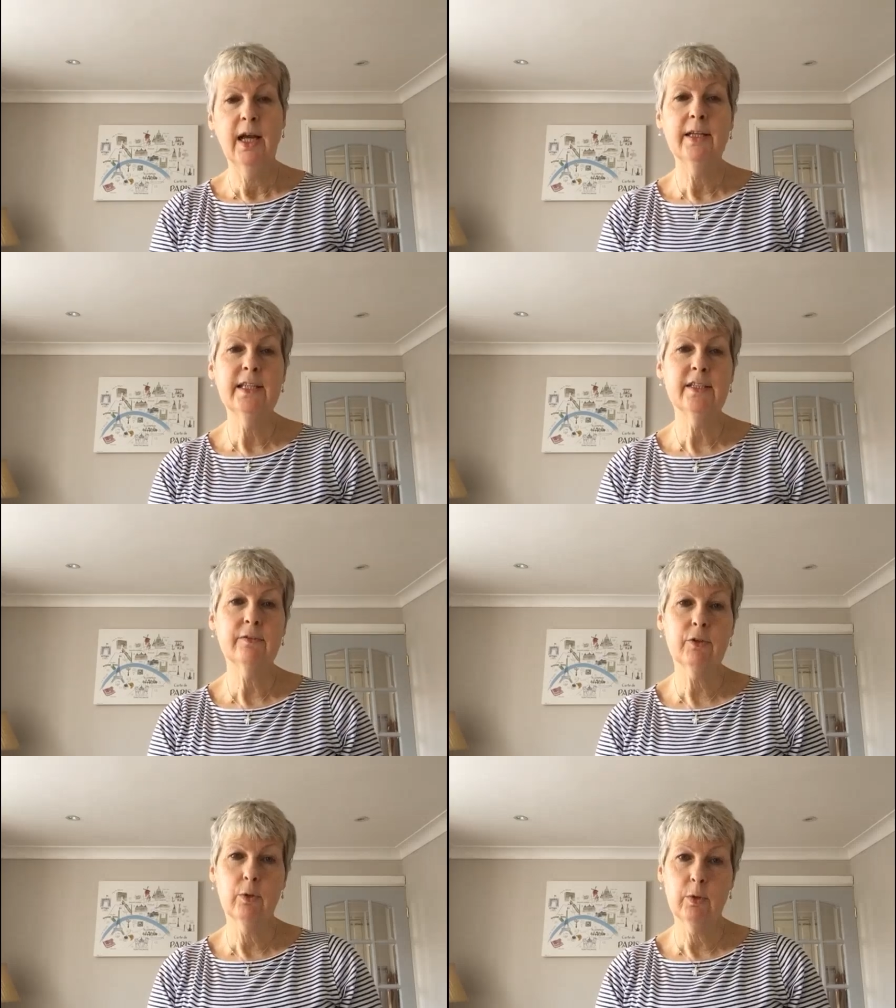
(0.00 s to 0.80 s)
And this,
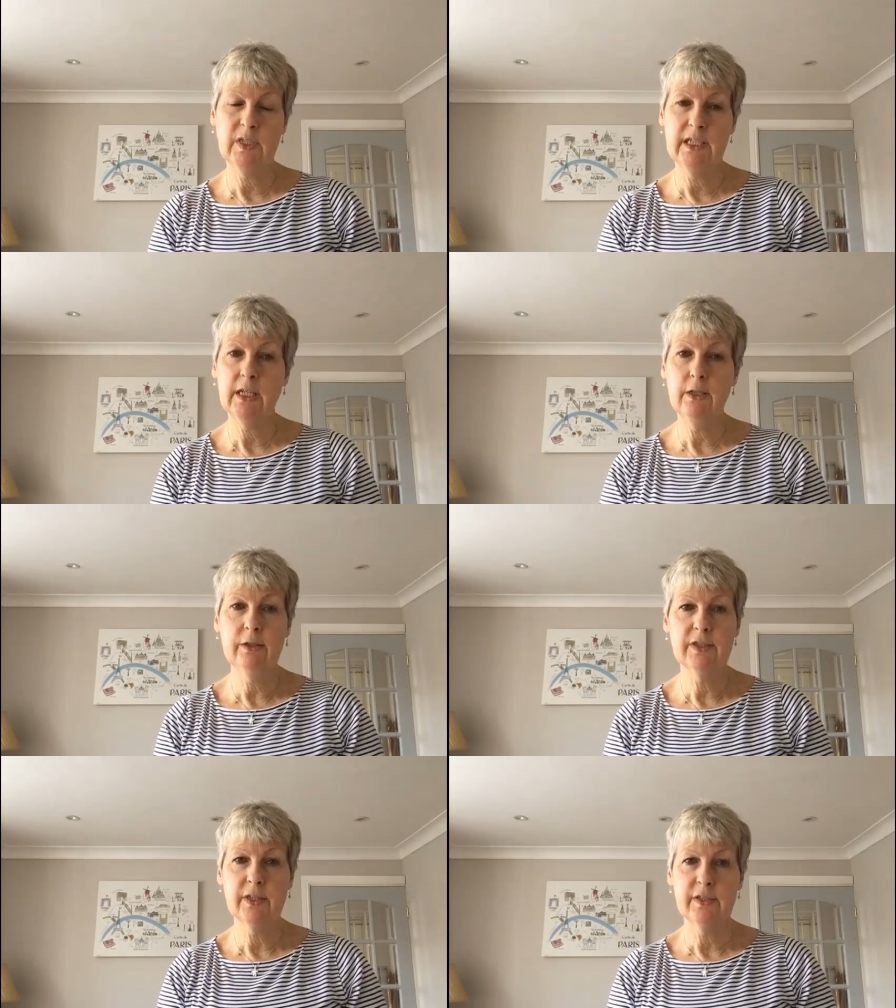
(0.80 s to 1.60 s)
of course,
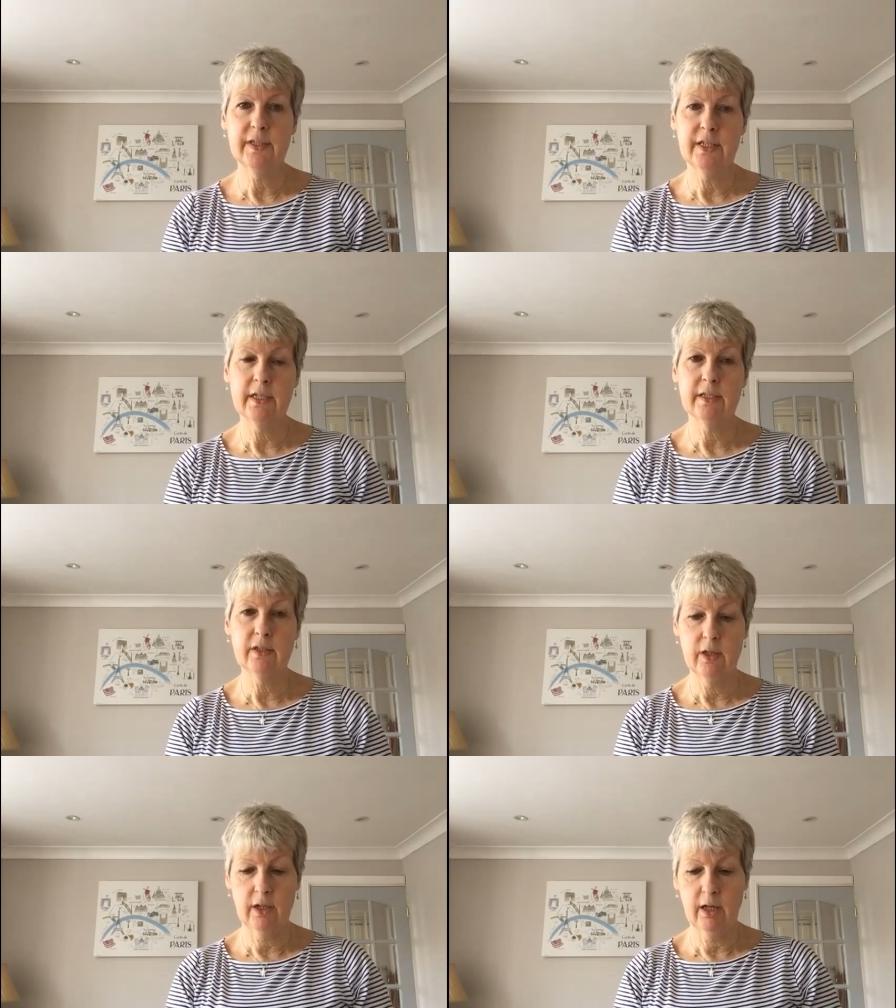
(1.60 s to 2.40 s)
includes those things
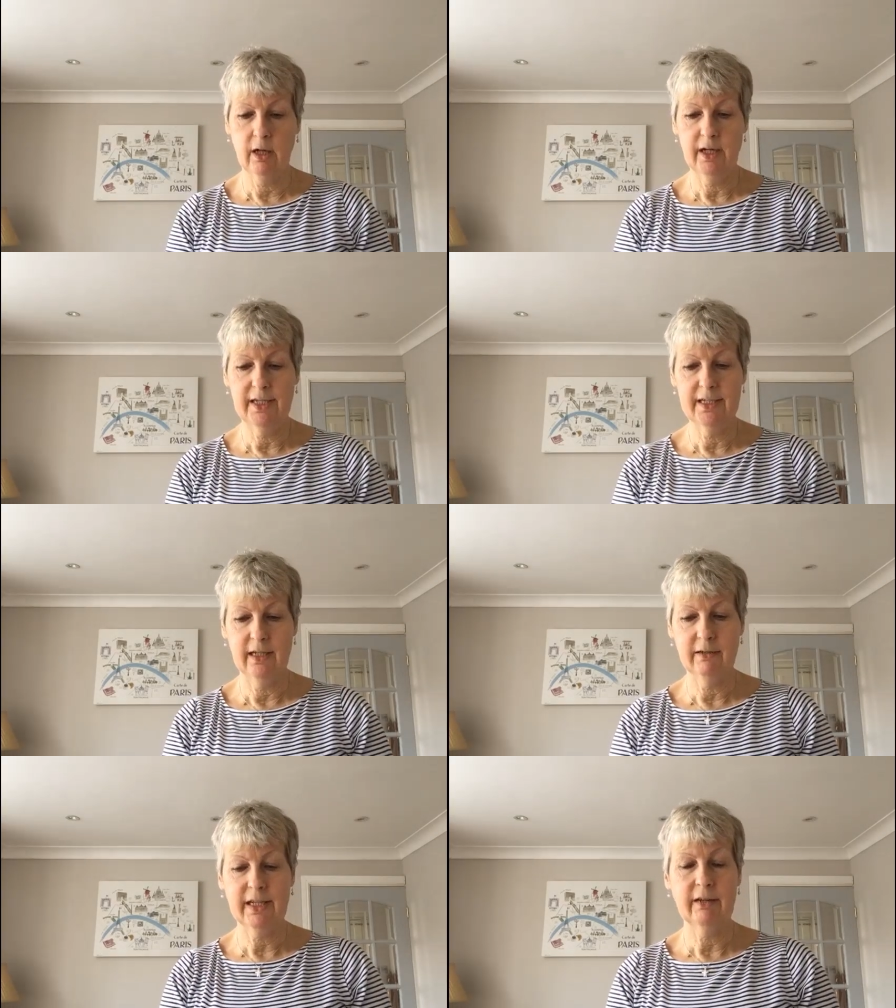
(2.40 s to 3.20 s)
that are in
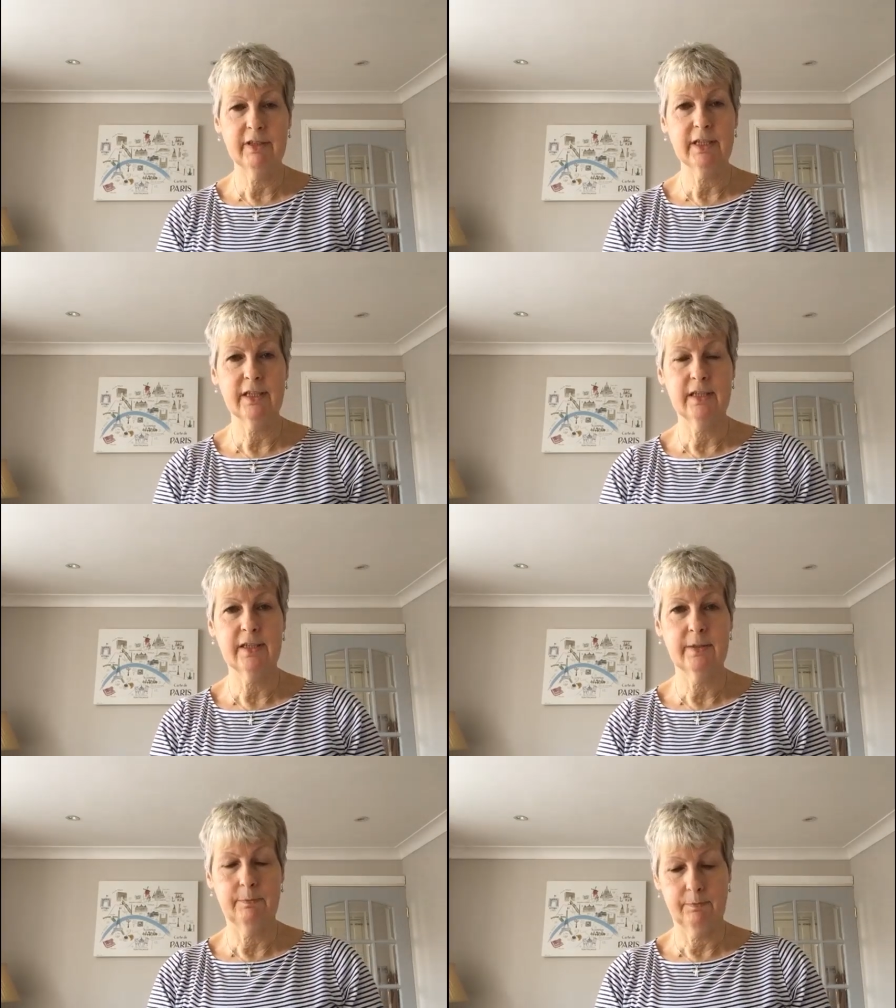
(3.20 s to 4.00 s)
our characters.